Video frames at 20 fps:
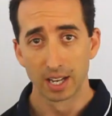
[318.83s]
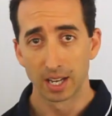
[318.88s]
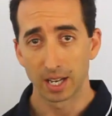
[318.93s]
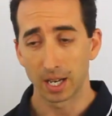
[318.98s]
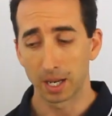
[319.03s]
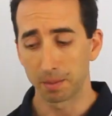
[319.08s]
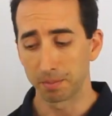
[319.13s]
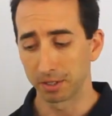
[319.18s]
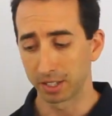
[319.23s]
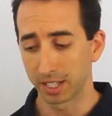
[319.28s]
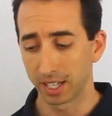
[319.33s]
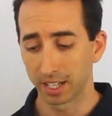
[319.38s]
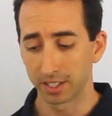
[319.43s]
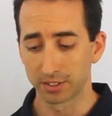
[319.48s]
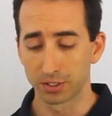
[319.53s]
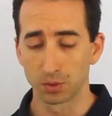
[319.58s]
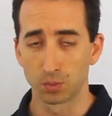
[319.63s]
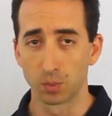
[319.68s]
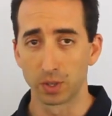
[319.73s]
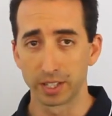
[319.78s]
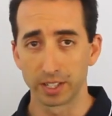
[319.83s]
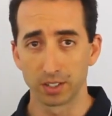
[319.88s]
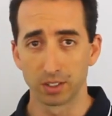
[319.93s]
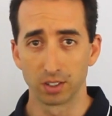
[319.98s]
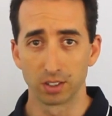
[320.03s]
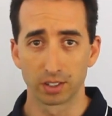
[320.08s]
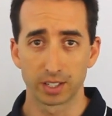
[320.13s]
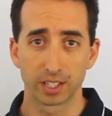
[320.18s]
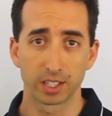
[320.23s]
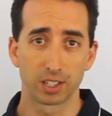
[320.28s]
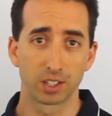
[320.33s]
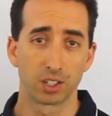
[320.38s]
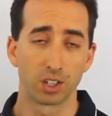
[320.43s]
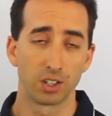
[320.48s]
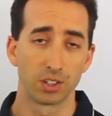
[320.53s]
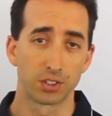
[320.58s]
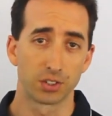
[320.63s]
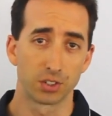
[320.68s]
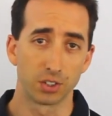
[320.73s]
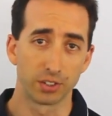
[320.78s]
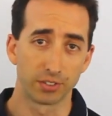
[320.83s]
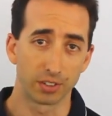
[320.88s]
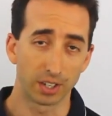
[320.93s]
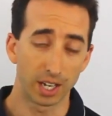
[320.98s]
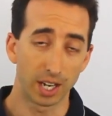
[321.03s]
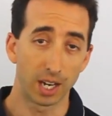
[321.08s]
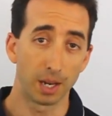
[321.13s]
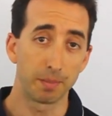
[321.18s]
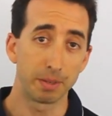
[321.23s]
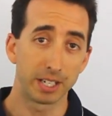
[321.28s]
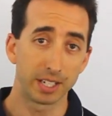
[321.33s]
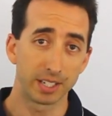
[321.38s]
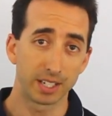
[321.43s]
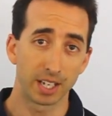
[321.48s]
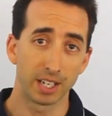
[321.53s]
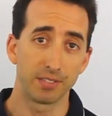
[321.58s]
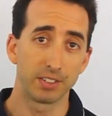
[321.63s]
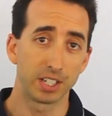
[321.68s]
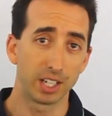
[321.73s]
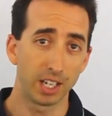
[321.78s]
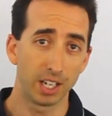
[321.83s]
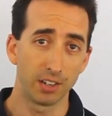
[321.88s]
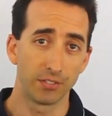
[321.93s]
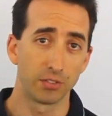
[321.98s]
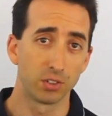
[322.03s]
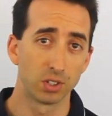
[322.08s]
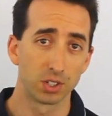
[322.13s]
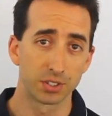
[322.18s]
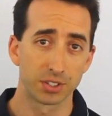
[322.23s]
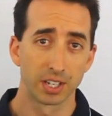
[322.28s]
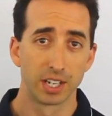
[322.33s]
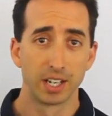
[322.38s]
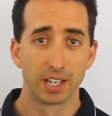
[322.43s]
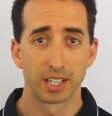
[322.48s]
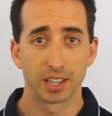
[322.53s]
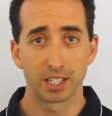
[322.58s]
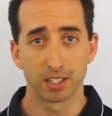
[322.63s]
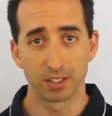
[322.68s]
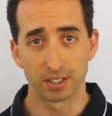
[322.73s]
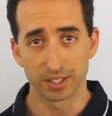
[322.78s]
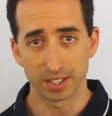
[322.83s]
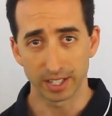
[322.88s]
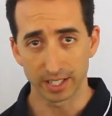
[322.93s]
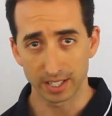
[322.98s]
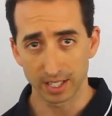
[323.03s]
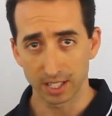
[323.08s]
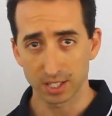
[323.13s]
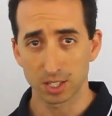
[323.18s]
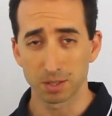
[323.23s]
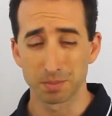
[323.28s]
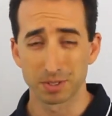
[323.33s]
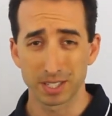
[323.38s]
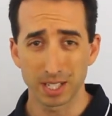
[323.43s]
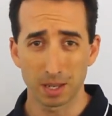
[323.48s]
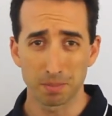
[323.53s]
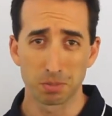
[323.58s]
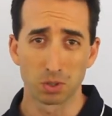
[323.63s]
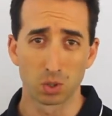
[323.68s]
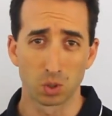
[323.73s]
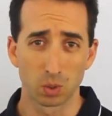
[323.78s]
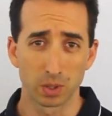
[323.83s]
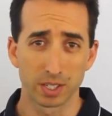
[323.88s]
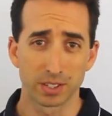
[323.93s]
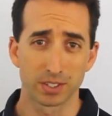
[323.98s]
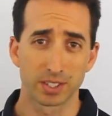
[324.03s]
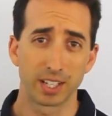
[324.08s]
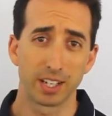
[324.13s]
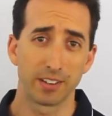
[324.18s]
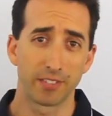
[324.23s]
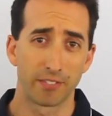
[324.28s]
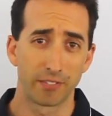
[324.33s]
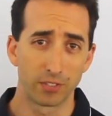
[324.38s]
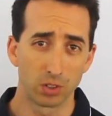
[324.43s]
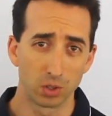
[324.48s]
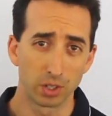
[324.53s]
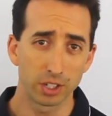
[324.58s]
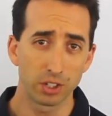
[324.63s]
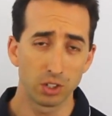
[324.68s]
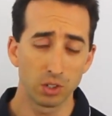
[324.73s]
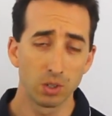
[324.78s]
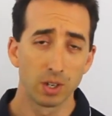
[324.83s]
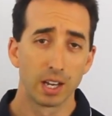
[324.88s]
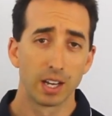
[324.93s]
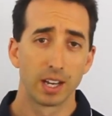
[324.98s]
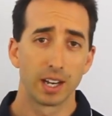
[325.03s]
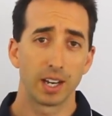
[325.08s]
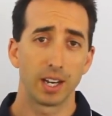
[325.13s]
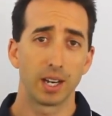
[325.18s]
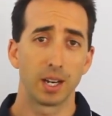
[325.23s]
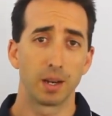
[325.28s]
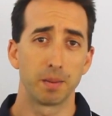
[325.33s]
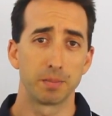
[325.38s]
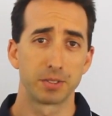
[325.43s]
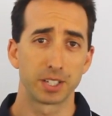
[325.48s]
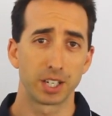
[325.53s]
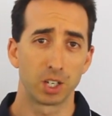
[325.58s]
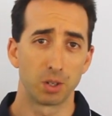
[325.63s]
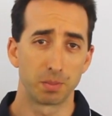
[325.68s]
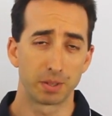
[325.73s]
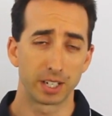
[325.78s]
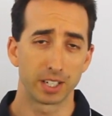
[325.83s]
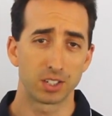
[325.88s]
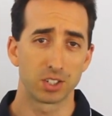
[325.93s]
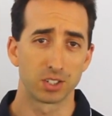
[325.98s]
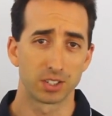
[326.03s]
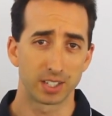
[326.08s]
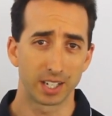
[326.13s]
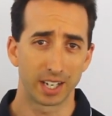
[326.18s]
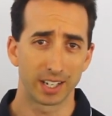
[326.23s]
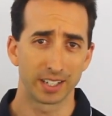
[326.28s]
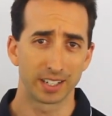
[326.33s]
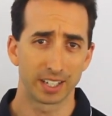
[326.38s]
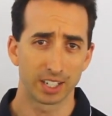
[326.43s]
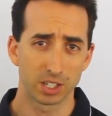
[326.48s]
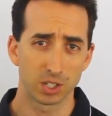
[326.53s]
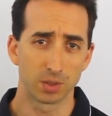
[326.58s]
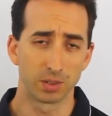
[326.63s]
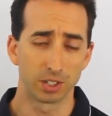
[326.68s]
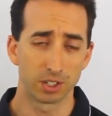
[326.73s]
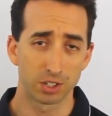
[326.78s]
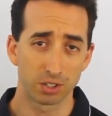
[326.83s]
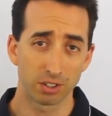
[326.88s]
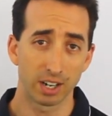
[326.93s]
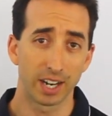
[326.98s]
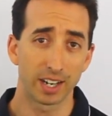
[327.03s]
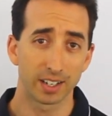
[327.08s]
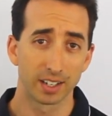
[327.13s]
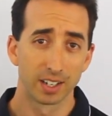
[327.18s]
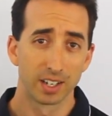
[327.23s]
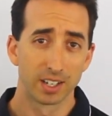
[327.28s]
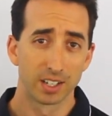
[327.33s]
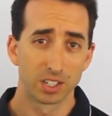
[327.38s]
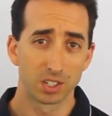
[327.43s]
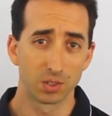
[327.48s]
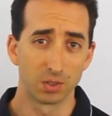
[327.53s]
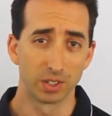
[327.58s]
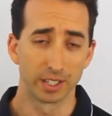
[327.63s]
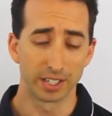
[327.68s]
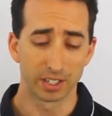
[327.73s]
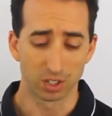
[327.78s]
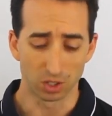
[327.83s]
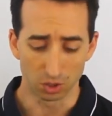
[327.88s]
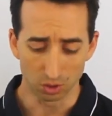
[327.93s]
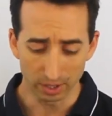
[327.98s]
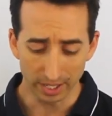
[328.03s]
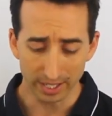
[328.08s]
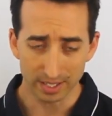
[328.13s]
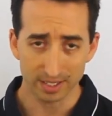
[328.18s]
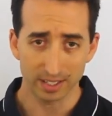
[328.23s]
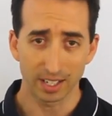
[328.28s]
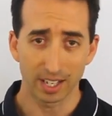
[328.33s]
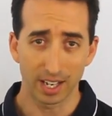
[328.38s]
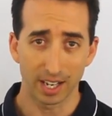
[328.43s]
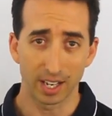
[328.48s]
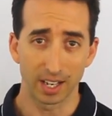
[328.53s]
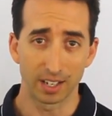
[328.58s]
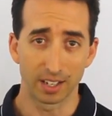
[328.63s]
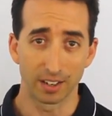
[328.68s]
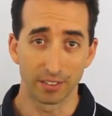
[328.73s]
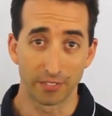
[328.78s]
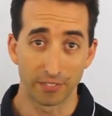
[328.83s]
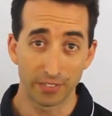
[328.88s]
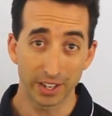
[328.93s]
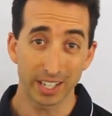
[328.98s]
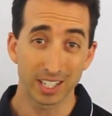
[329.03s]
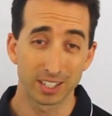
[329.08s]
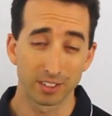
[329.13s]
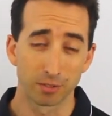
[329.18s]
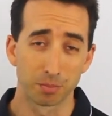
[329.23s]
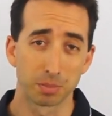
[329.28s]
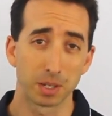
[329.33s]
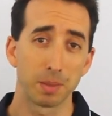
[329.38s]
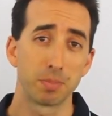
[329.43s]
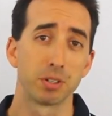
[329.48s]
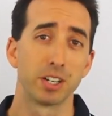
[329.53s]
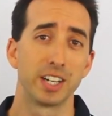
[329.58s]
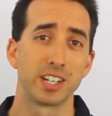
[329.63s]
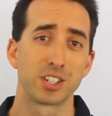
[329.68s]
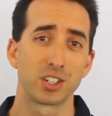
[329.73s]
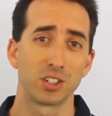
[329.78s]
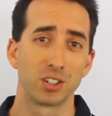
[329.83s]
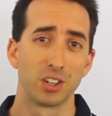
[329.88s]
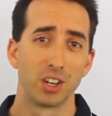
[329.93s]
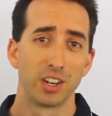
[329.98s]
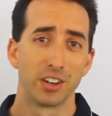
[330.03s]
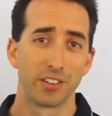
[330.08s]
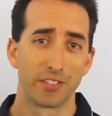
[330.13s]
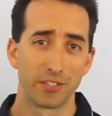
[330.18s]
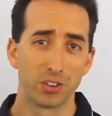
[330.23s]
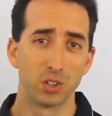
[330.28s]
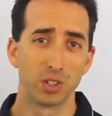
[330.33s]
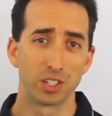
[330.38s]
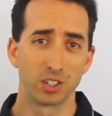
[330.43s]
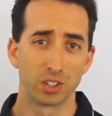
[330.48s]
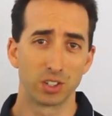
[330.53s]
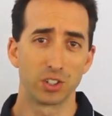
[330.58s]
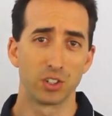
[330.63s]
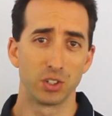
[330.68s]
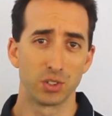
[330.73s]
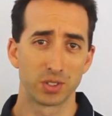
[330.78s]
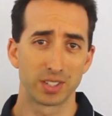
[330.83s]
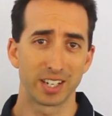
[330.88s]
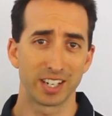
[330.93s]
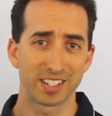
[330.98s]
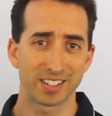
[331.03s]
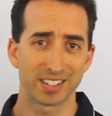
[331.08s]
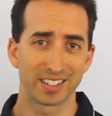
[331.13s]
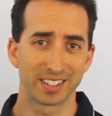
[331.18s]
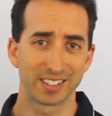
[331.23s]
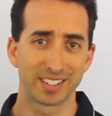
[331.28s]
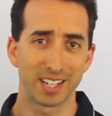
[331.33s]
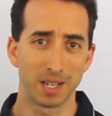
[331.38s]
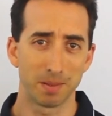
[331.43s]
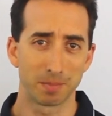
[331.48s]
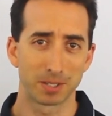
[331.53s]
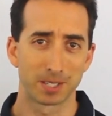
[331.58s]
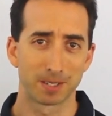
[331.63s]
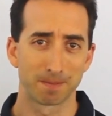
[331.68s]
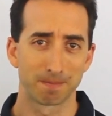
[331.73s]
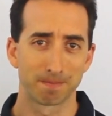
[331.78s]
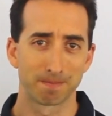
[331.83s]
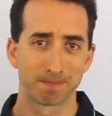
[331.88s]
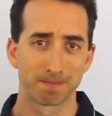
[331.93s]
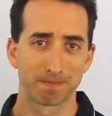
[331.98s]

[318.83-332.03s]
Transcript: Regardless of whether you're looking to go through for Army, Navy, Air Force, there is a custom sample quiz there for you to help get you started and get you on track to really correct and effective preparation for your U-session exams.